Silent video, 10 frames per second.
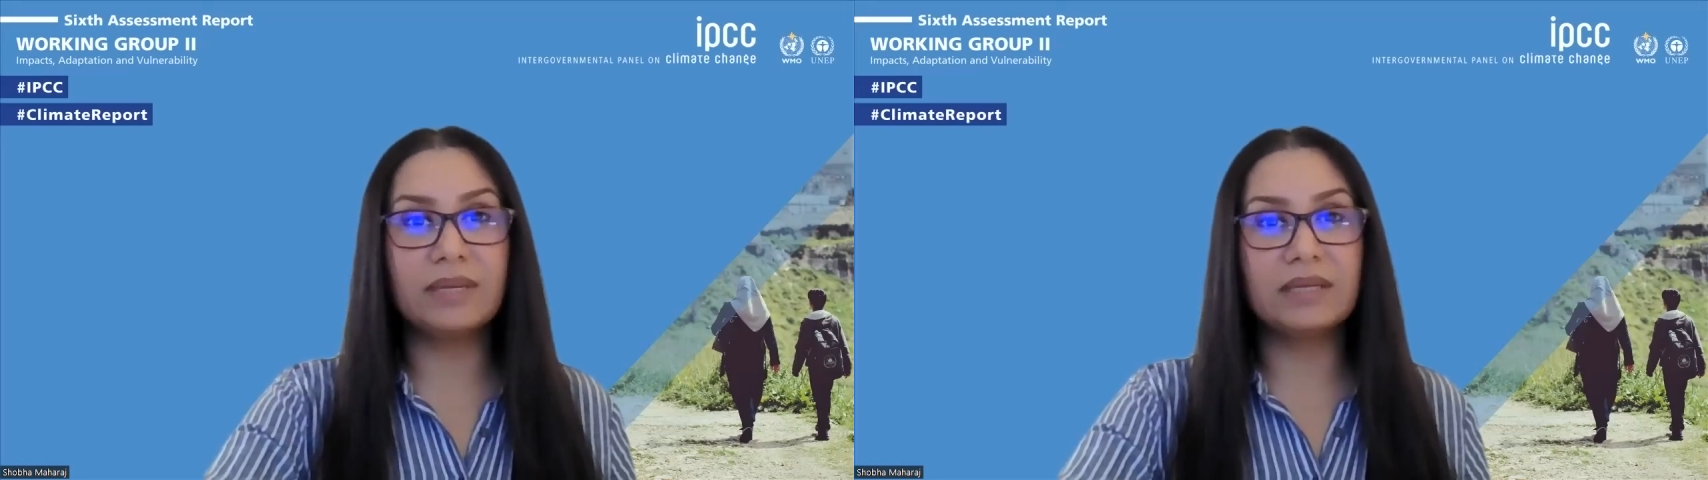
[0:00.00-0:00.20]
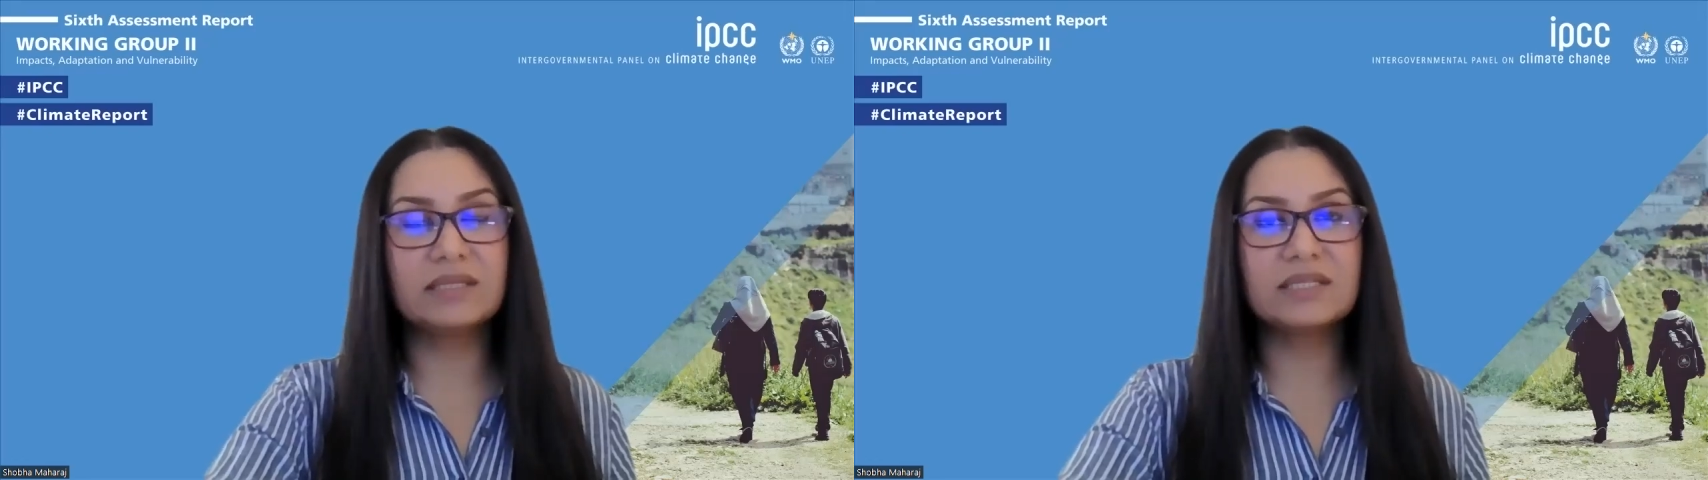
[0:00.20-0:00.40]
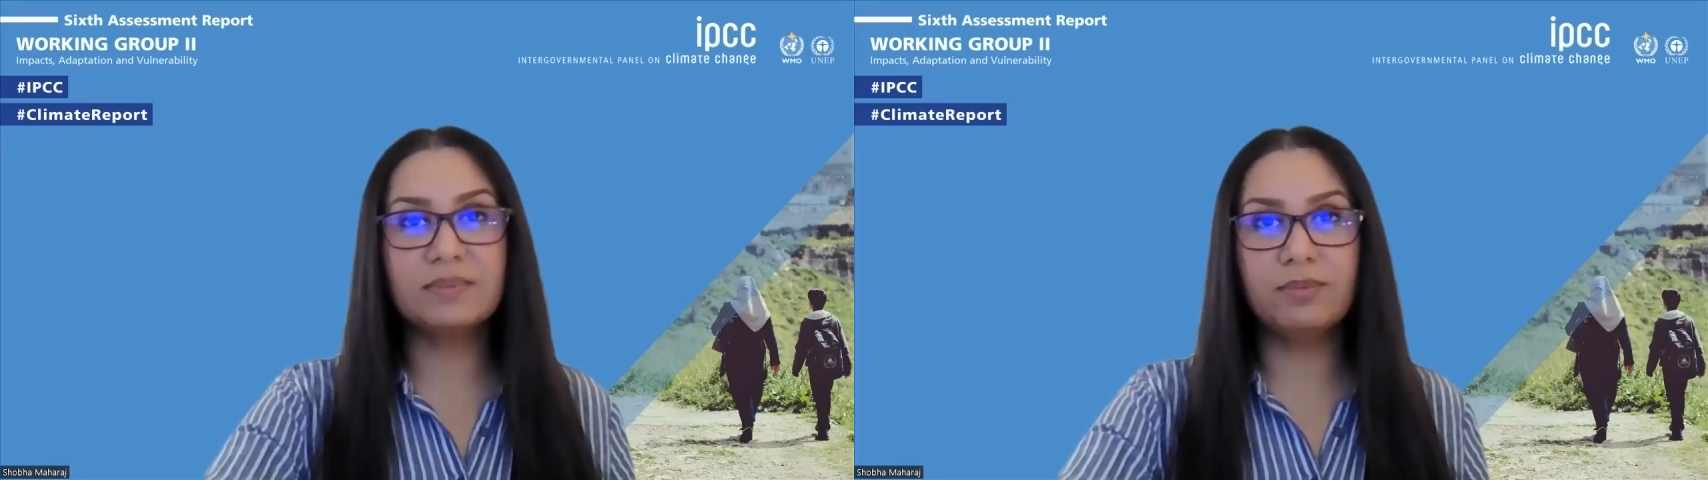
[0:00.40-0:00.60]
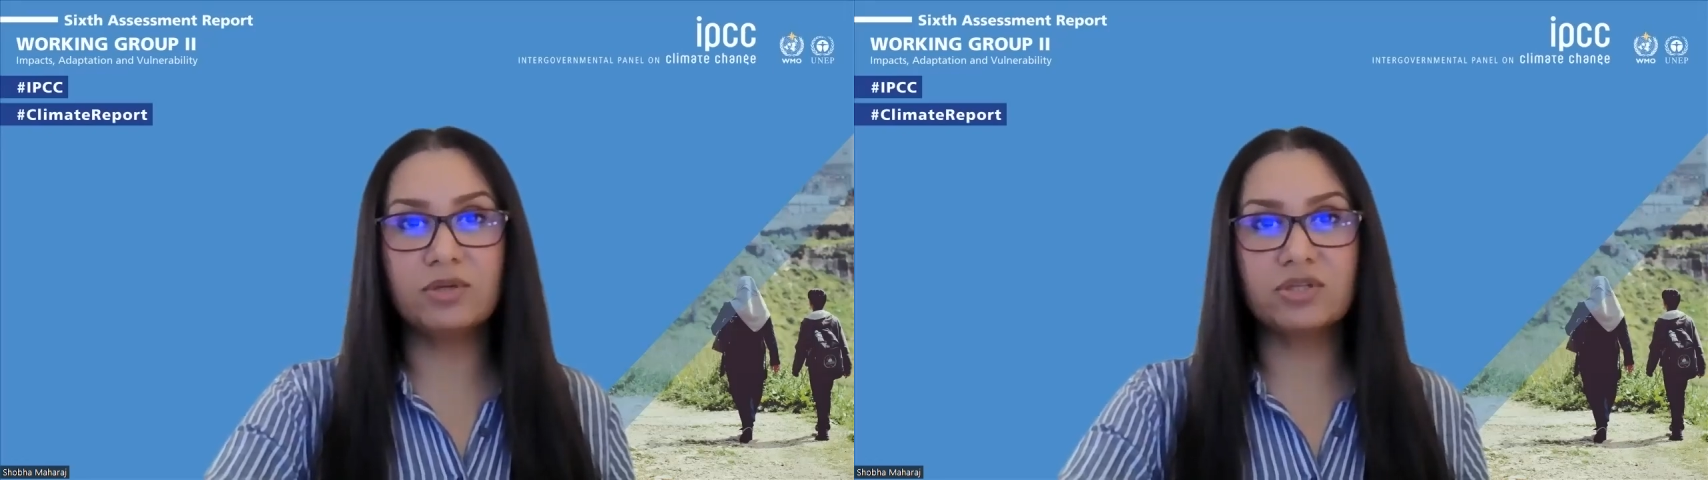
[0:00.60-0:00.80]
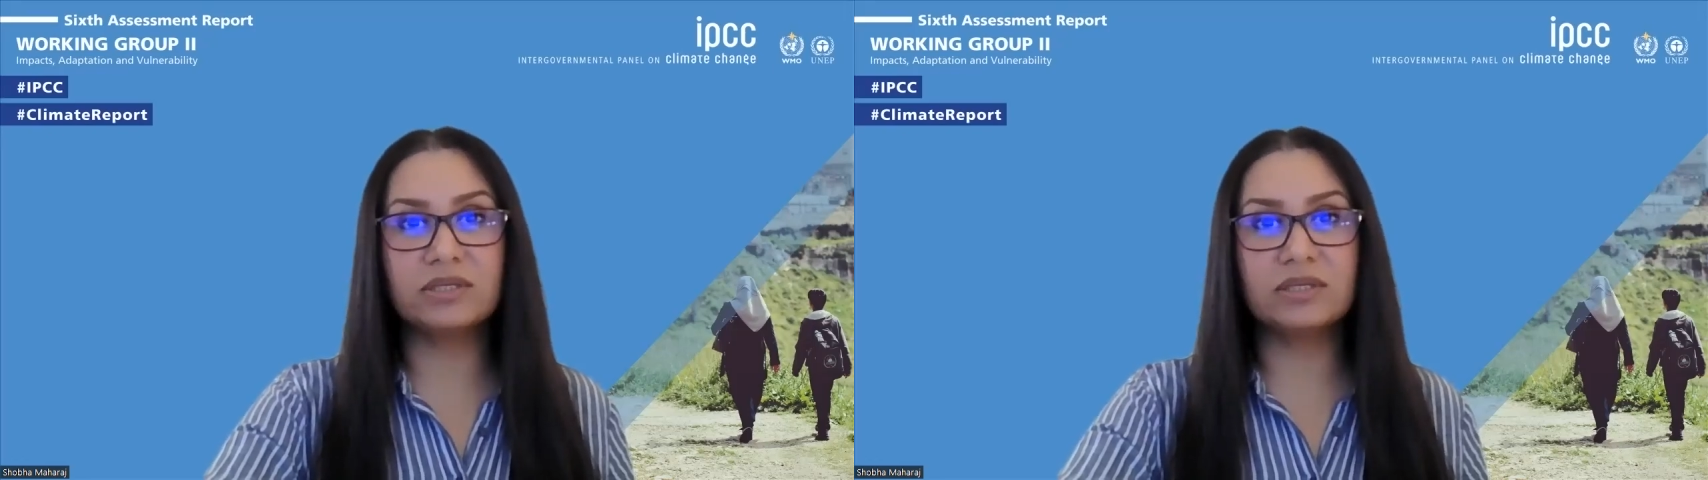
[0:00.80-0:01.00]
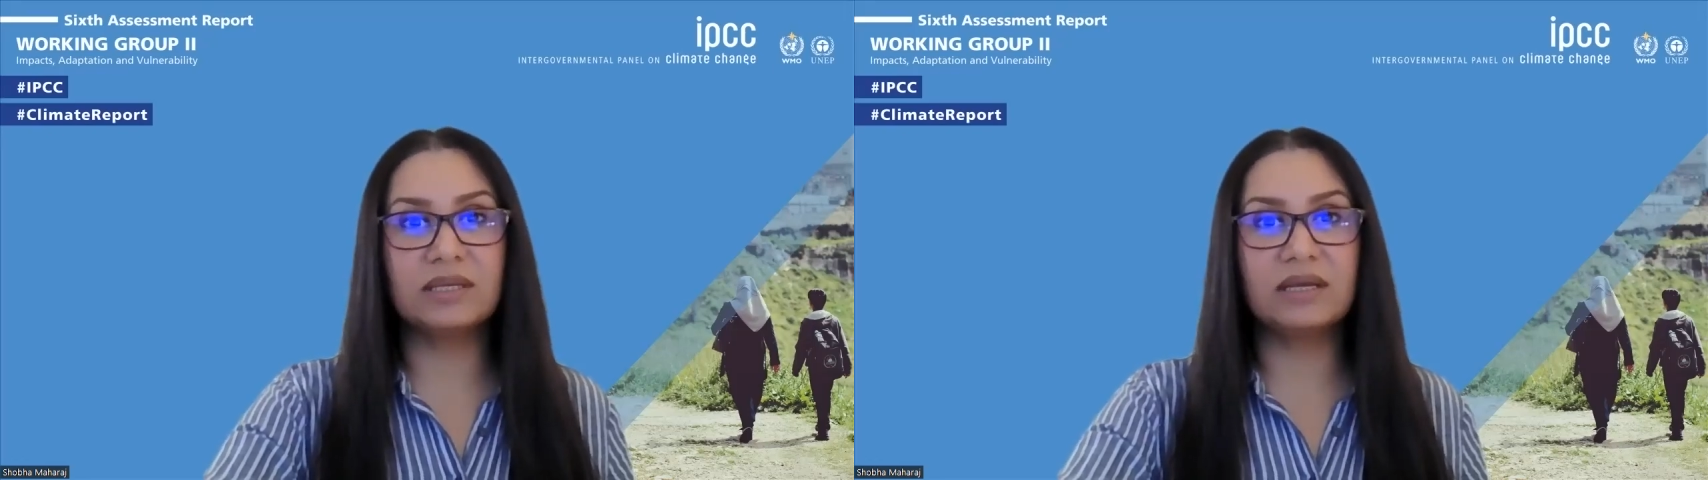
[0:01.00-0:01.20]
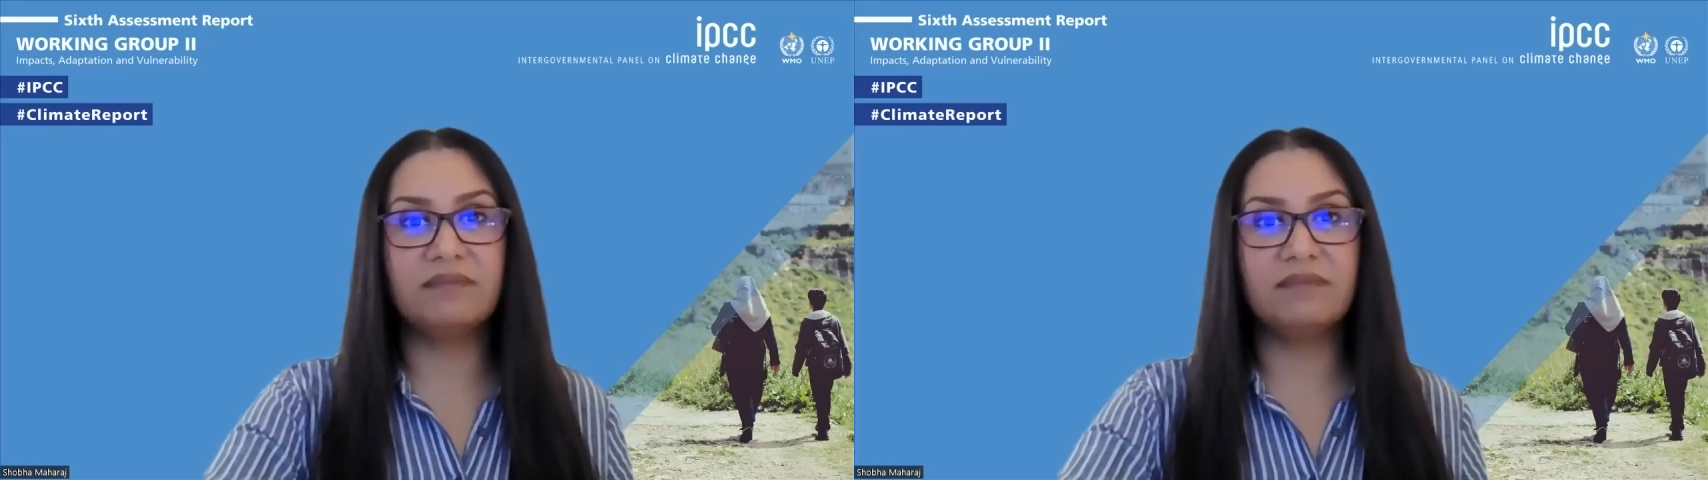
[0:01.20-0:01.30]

being disproportionately